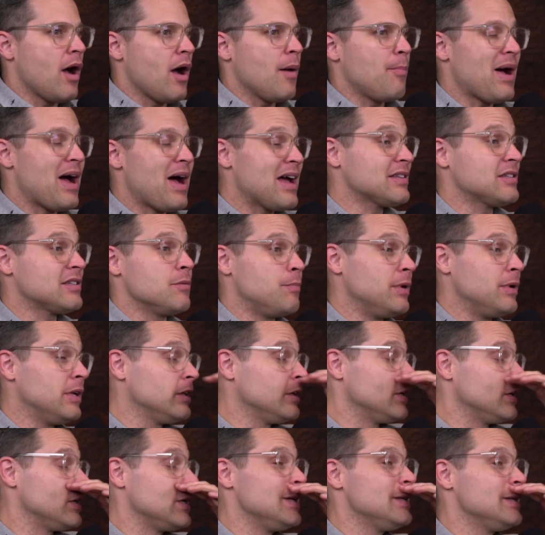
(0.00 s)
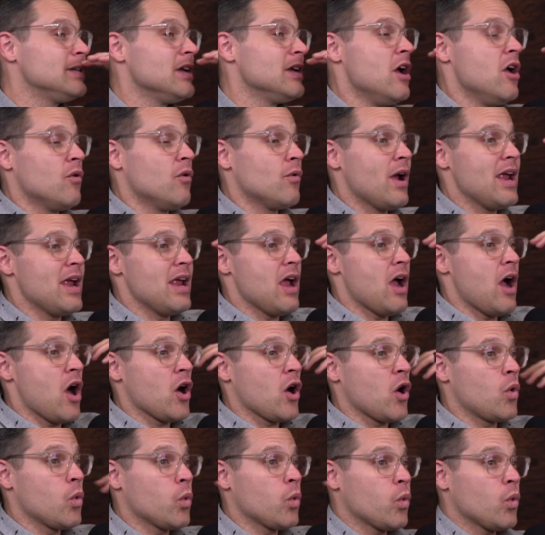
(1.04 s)
possibilities, right?
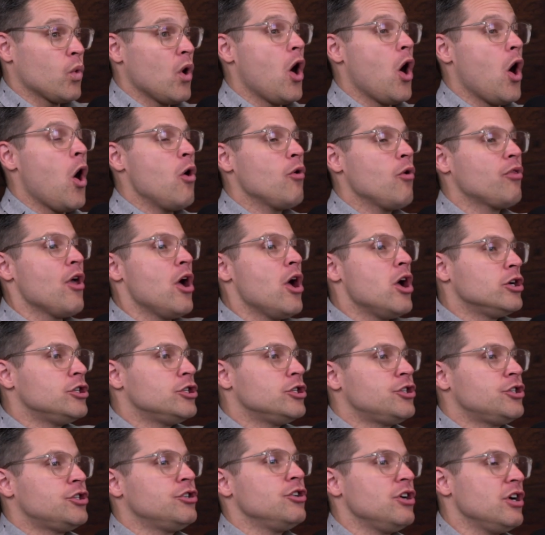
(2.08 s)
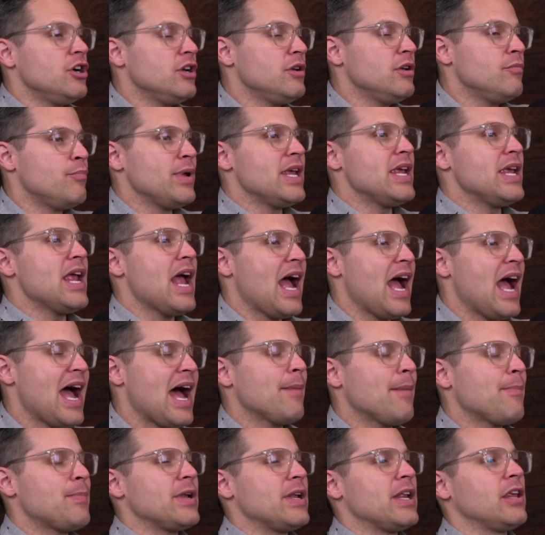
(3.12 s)
Growth should be
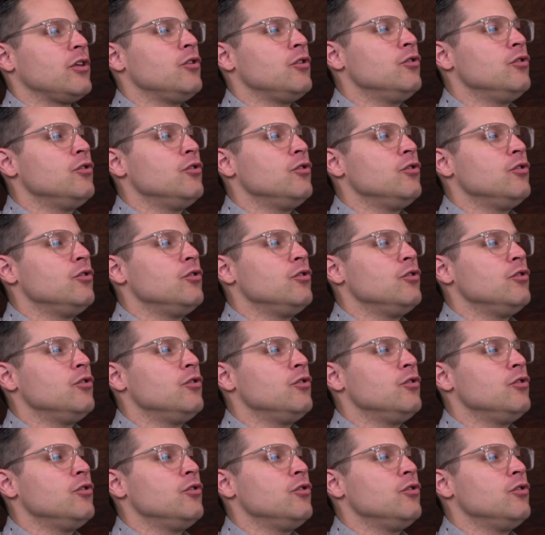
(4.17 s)
happening.